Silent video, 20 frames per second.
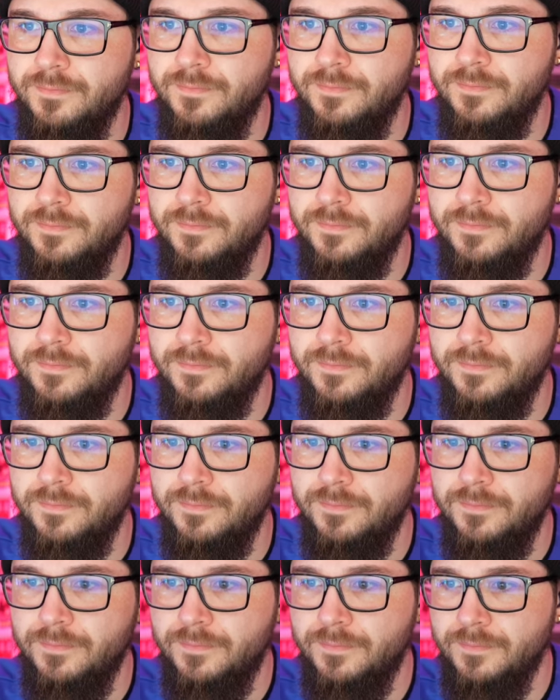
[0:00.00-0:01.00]

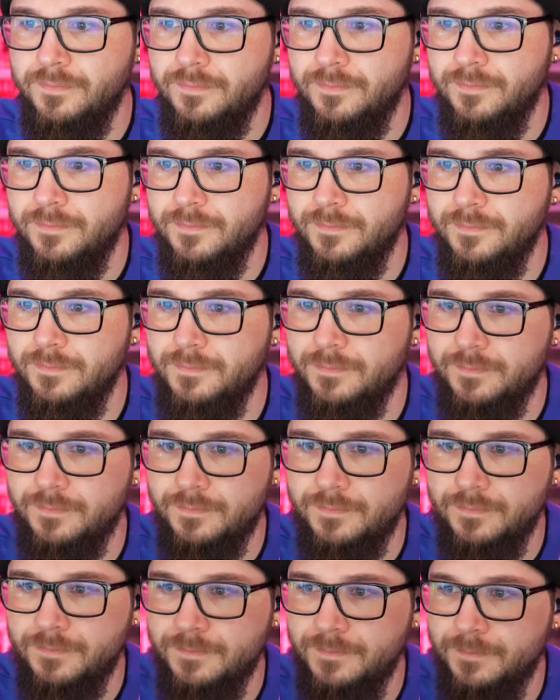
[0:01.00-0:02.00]

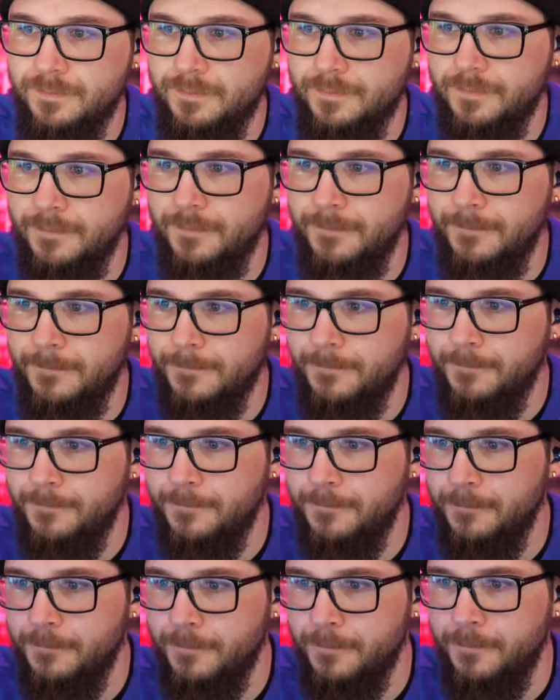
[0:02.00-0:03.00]

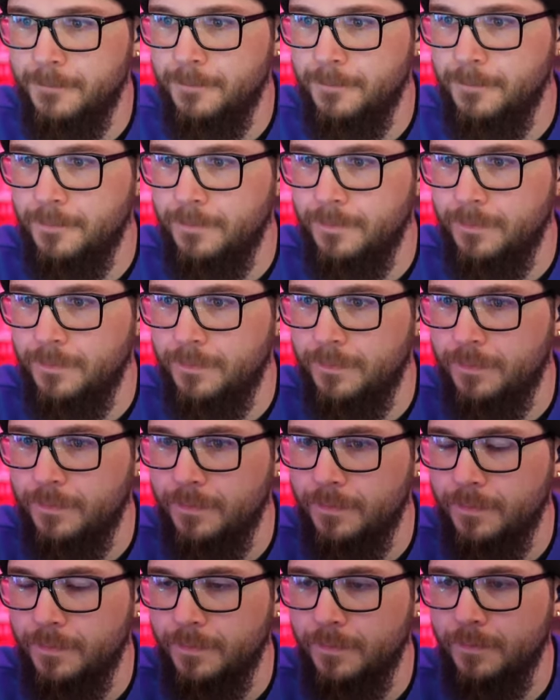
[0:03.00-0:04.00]

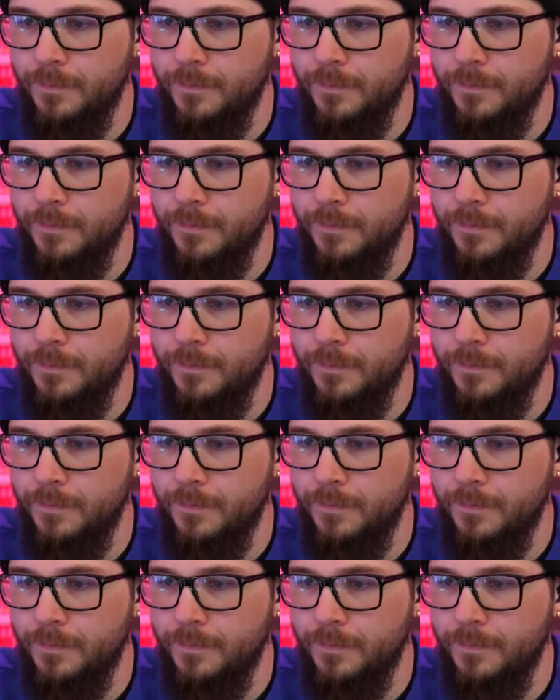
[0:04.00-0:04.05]
(no one is talking)